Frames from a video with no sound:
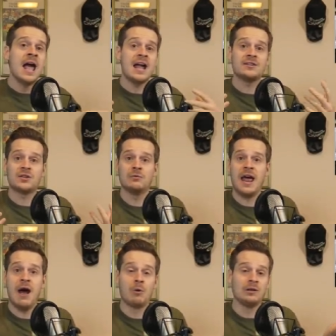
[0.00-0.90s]
And so
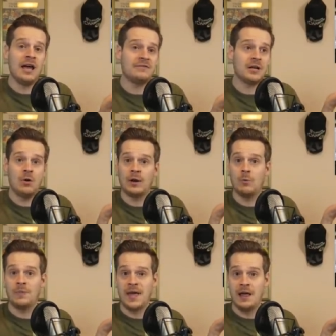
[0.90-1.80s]
now we're left going,
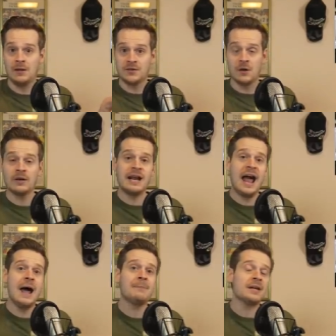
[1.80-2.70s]
what the hell is going to
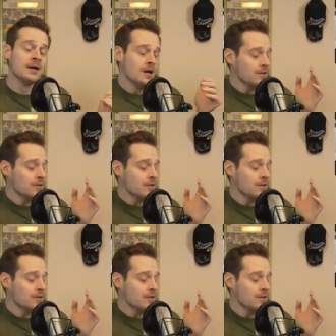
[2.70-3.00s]
happen?